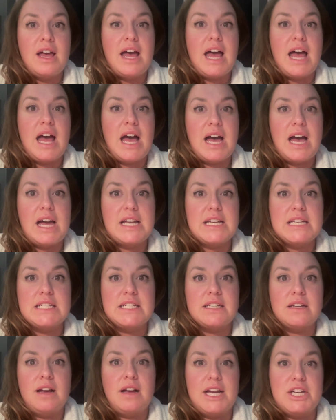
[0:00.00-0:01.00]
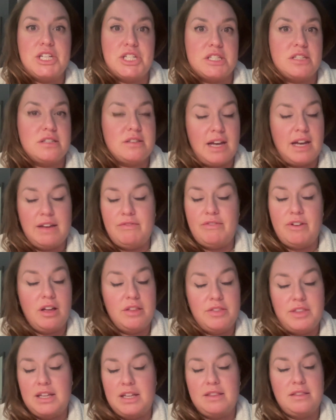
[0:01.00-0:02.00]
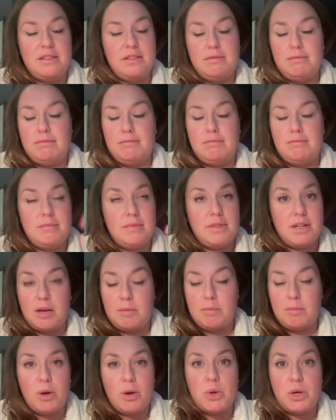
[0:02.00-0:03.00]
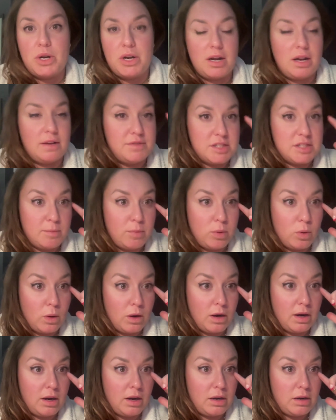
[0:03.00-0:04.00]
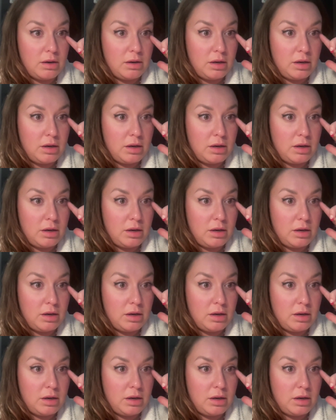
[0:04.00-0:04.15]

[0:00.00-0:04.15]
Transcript: And I felt that the component of support